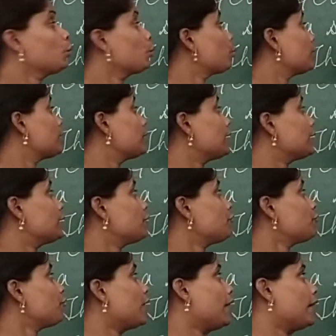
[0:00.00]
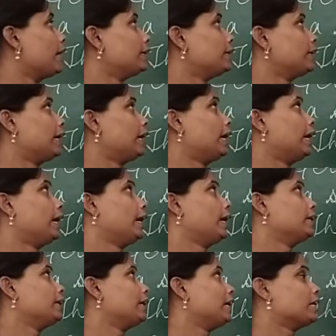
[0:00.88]
with the define
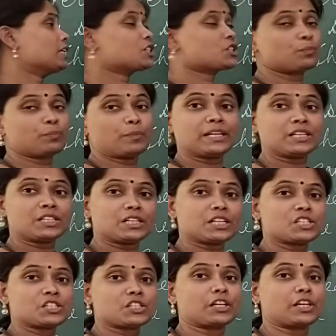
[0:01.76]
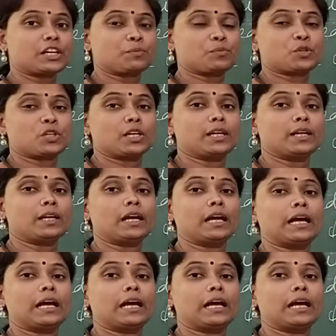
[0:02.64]
and its bit description